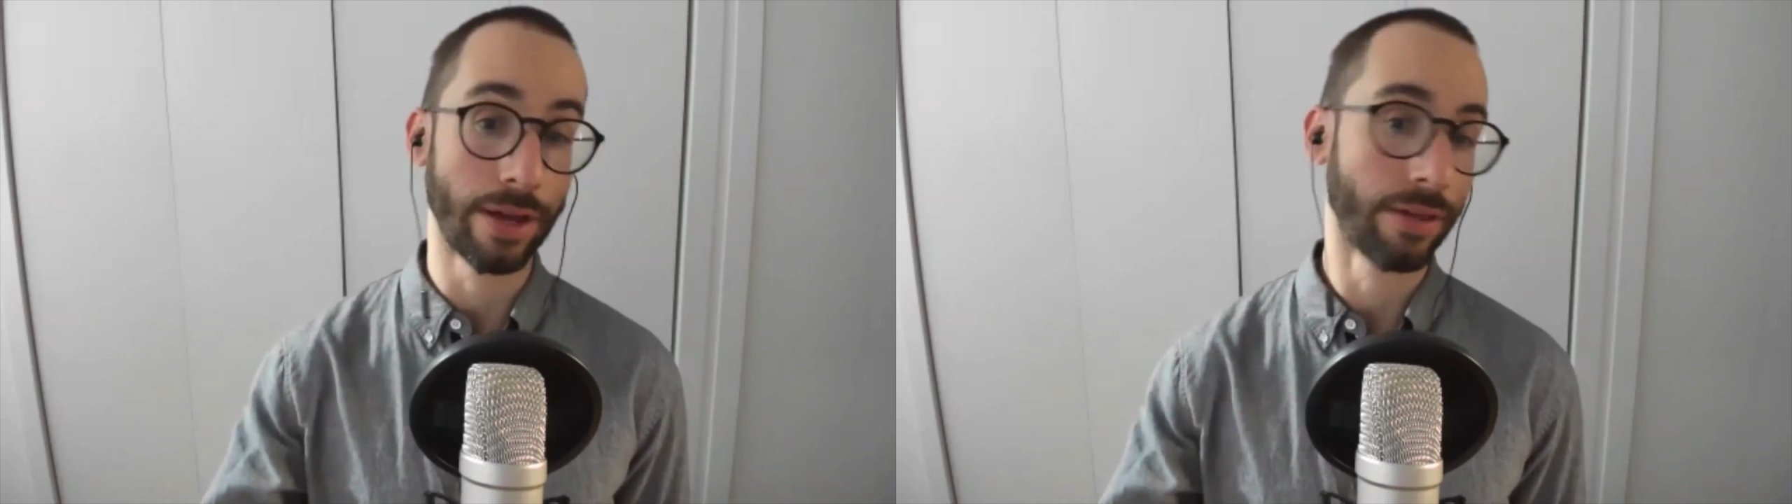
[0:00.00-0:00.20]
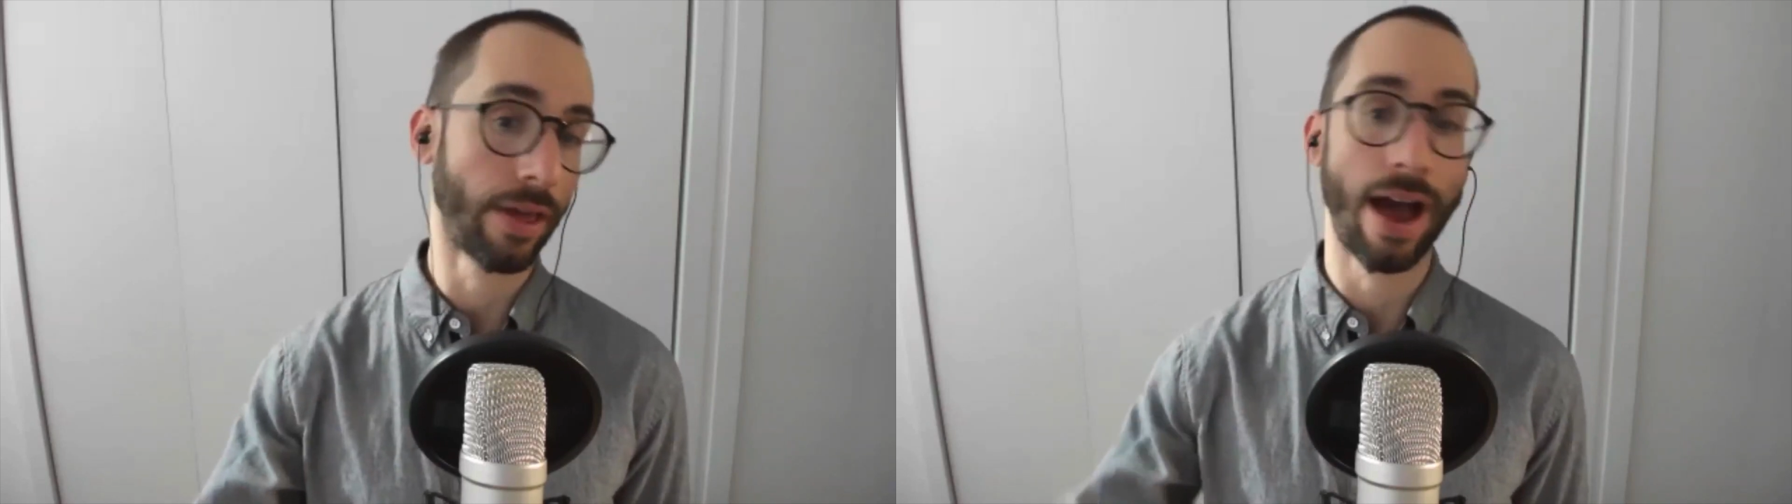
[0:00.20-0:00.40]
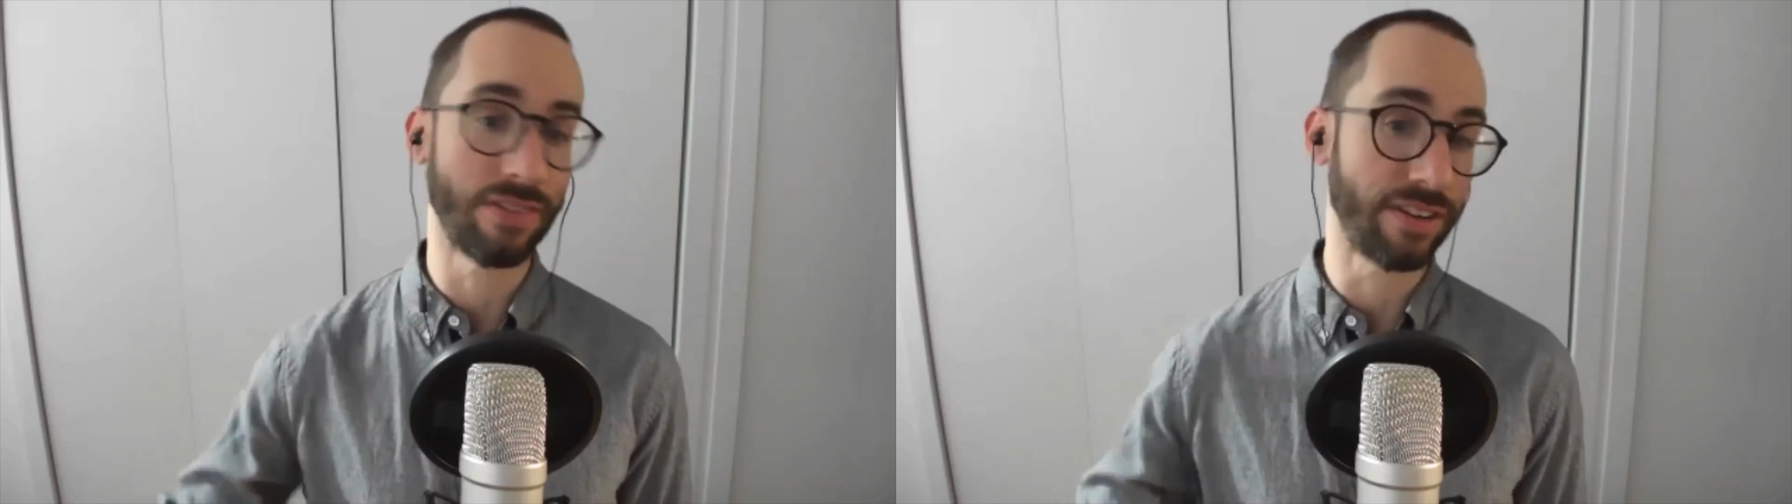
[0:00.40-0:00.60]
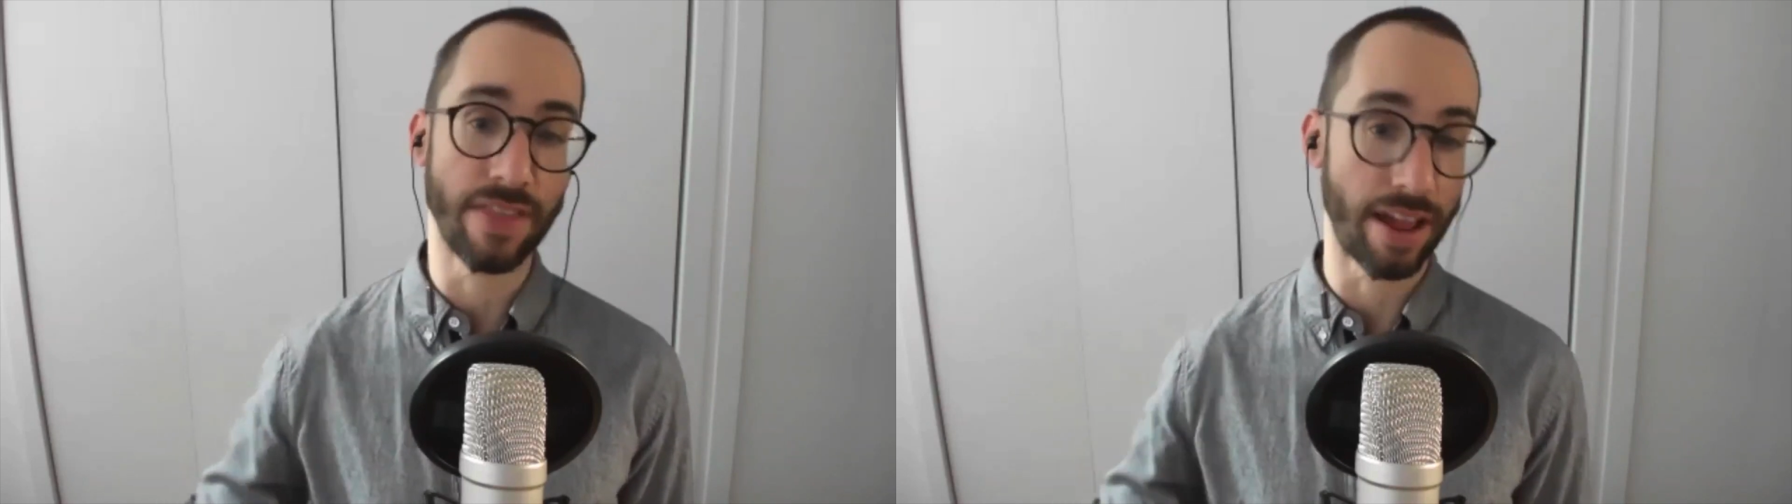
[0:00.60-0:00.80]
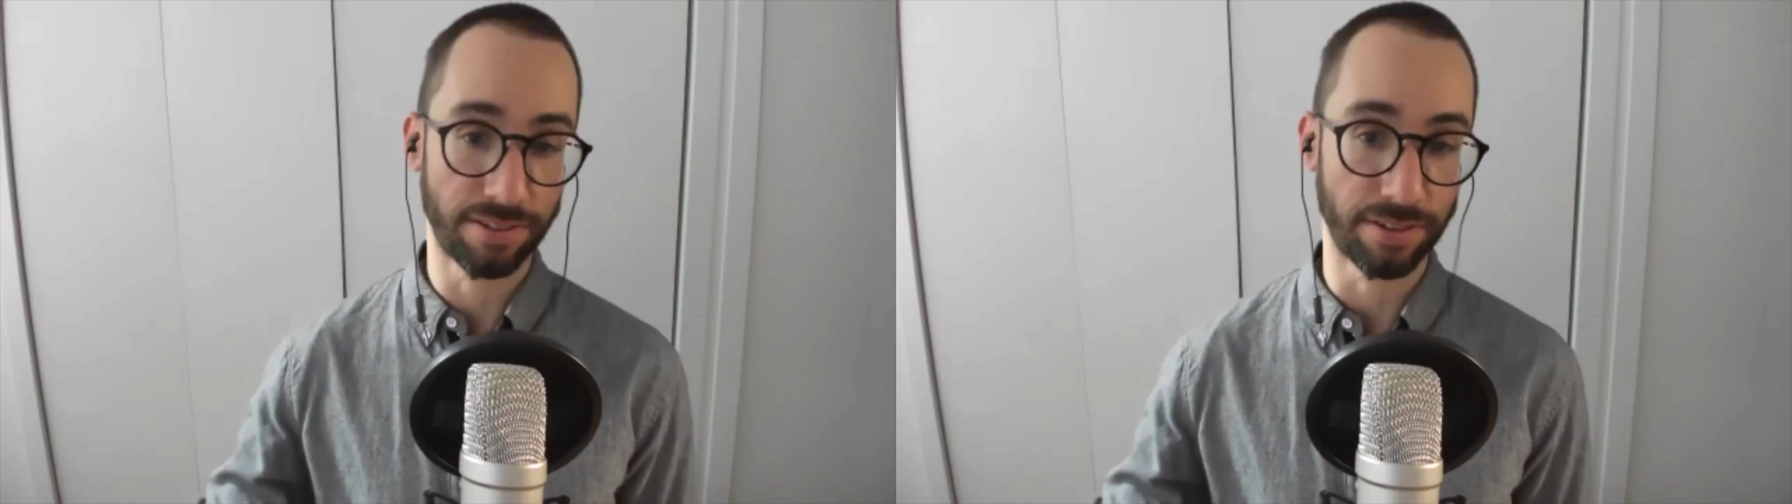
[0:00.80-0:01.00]
They haven't done
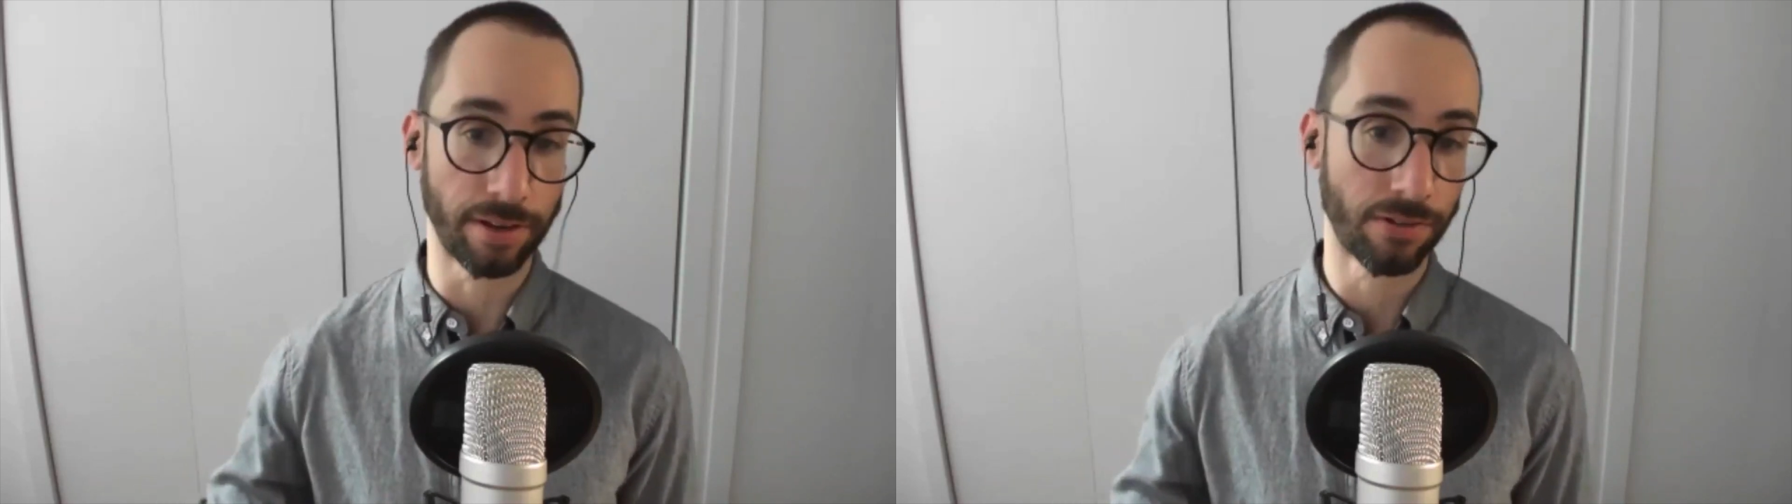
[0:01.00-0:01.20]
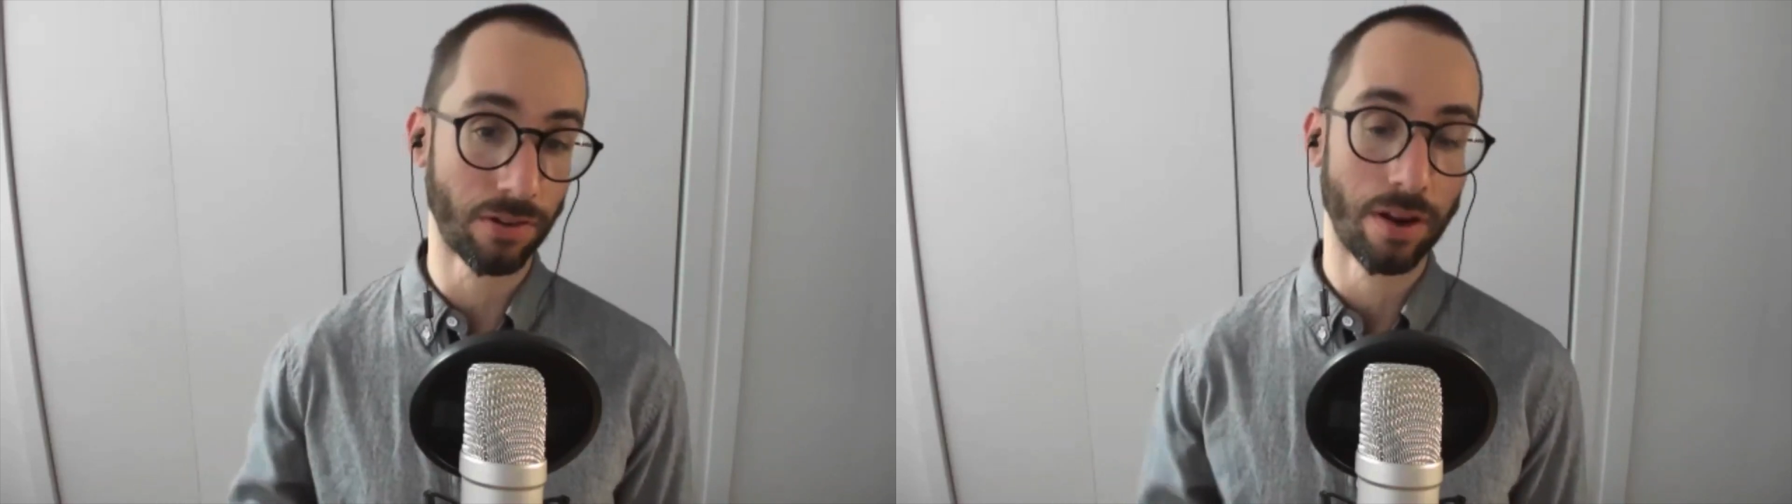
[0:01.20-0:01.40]
that since.